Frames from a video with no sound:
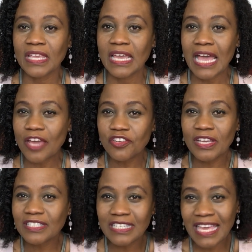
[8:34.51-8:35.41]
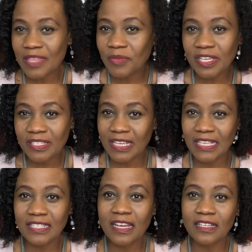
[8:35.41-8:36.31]
how do you actually get the money to get
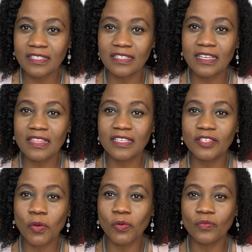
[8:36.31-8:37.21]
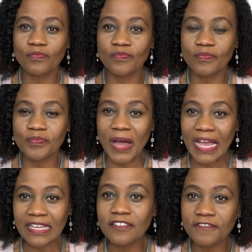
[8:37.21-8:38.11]
started in this whole
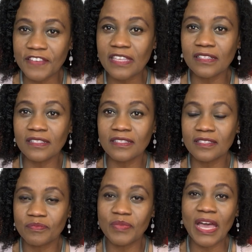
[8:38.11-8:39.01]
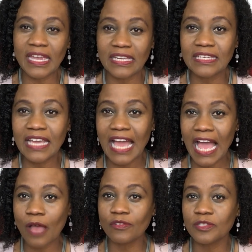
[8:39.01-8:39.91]
buying fields, buying a
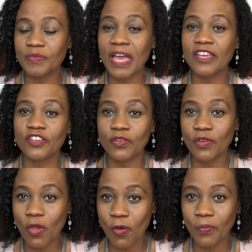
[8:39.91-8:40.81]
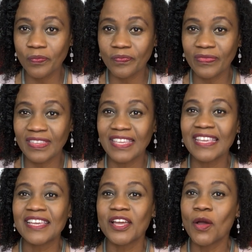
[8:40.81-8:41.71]
house, buying your own home?
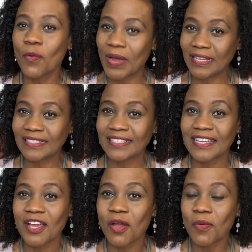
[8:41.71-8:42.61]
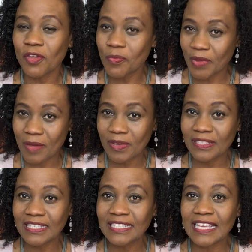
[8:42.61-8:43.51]
Well, we're going to pray about
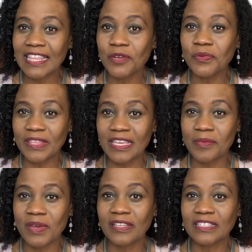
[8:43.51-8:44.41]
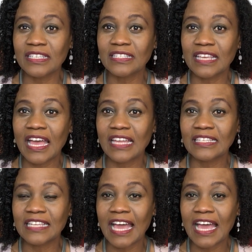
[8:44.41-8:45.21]
it and then we'll think about it. And